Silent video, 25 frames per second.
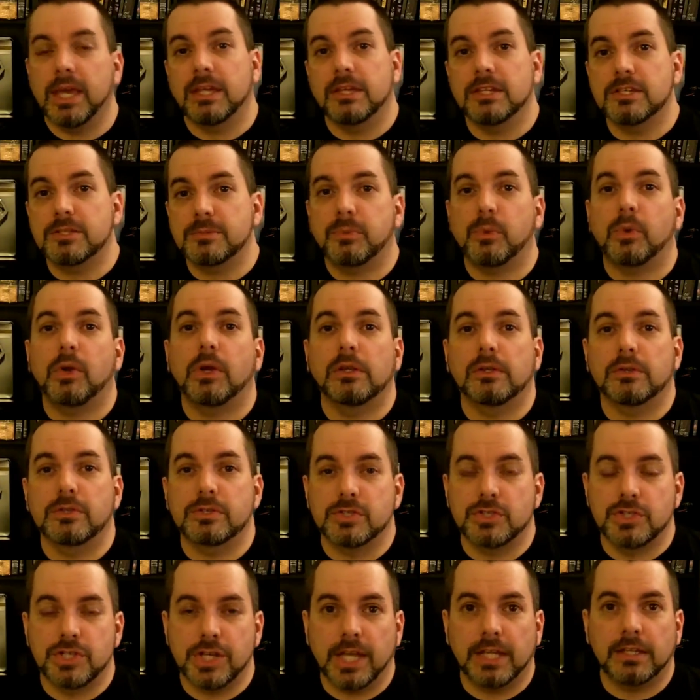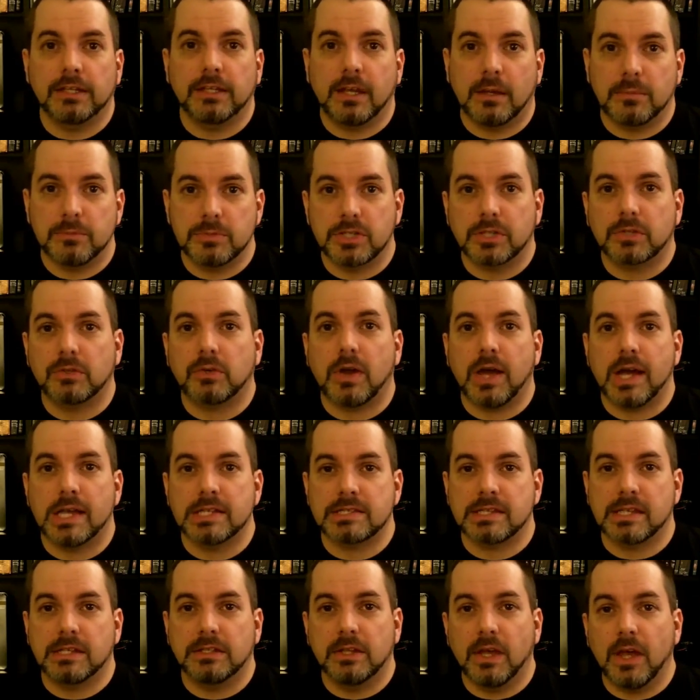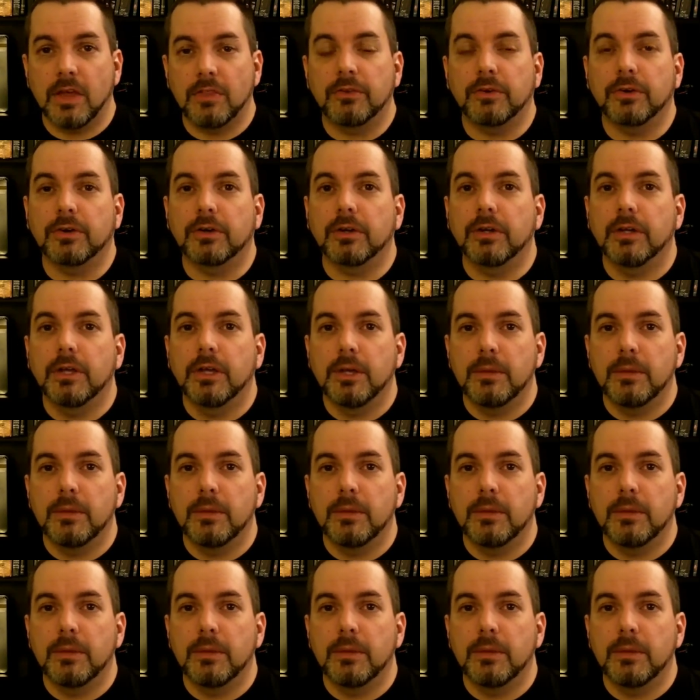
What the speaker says: any spoilers, Jen comes across another